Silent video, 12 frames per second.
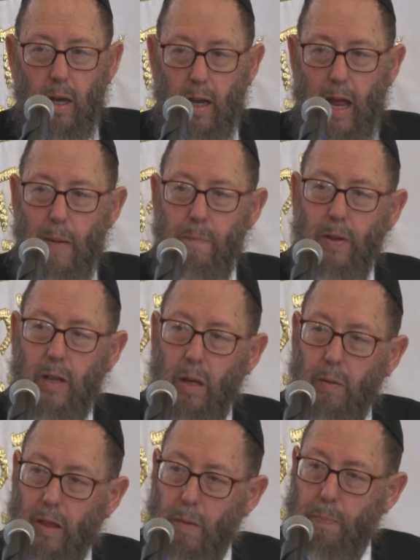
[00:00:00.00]
It happened to
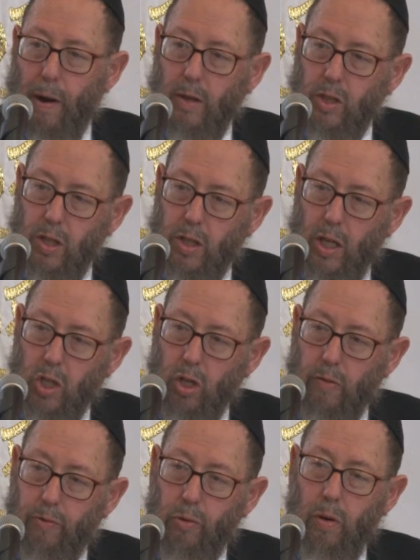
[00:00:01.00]
be the Parshas
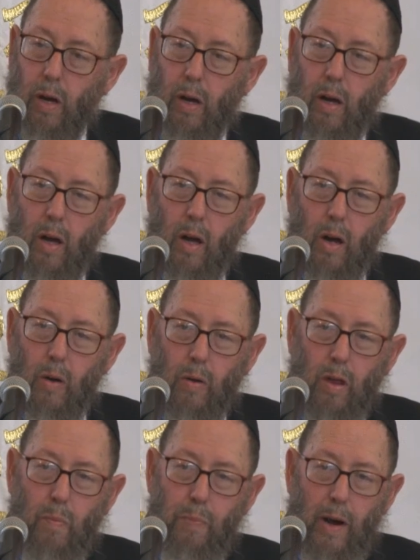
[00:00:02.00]
HaShavua
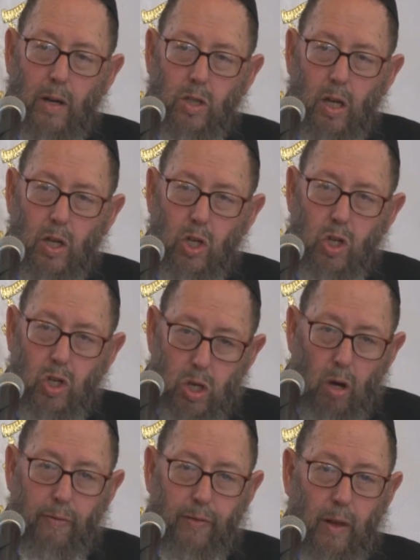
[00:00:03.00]
was Parshas
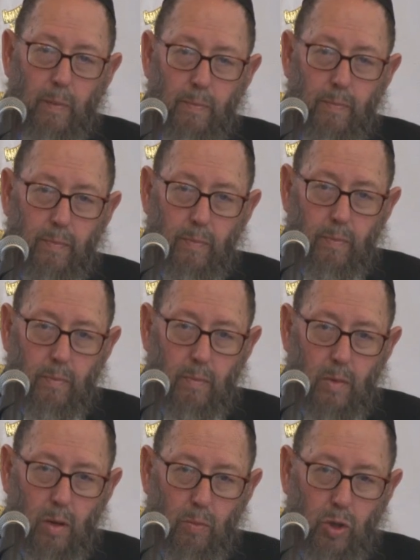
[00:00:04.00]
Shoftim,
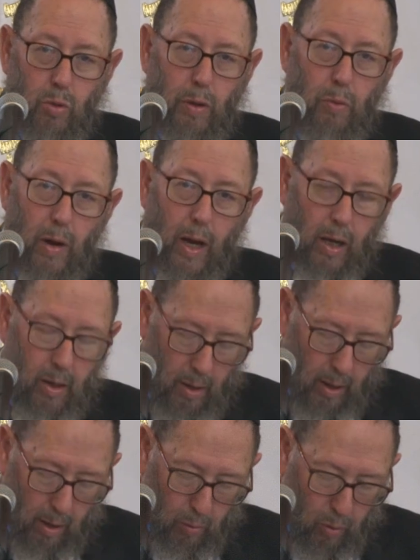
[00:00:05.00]
which we read
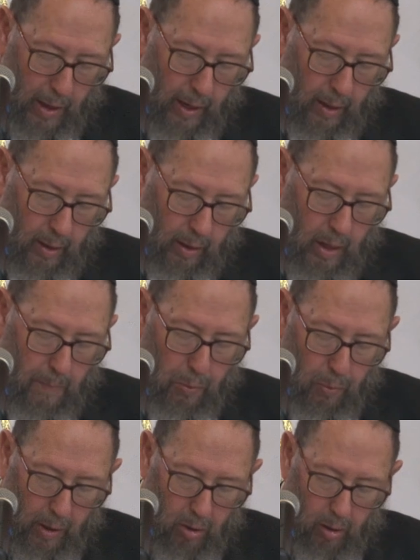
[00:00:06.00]
a couple
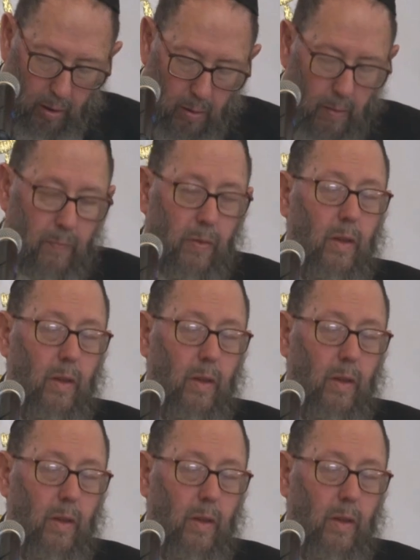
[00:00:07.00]
weeks ago.